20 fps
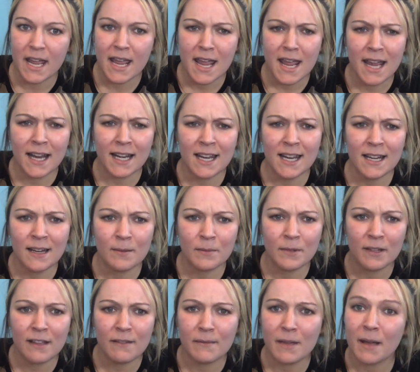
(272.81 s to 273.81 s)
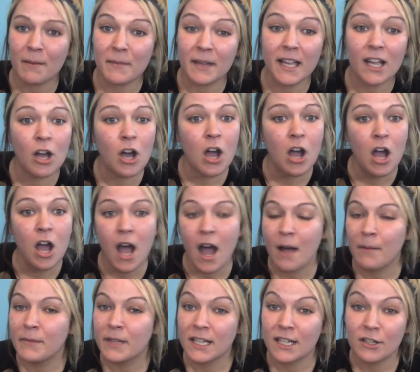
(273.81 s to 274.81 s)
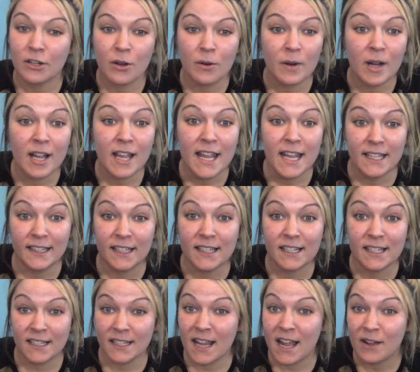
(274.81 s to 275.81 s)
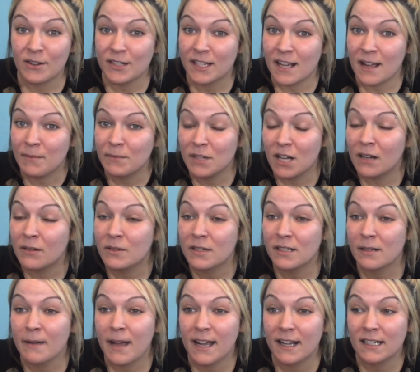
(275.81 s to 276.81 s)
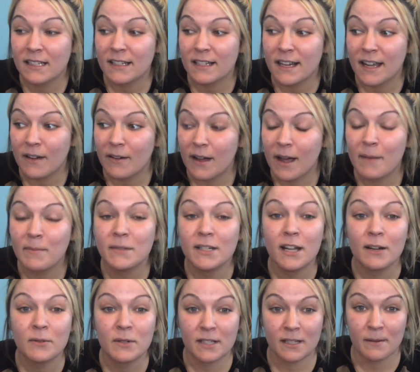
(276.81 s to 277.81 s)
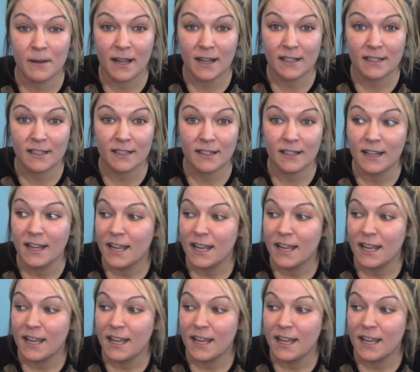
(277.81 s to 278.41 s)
And he didn't believe me. I'm like, you know what? This is it. I was like, I'm done with Suboxone now. I'm done with Suboxone.